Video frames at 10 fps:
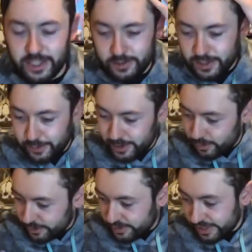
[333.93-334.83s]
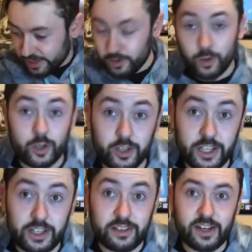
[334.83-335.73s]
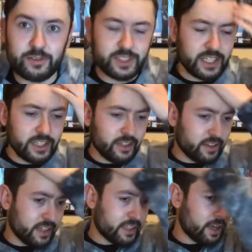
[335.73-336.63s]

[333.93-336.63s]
you know what, I might as well just get a cloak hoodie. That was like another thing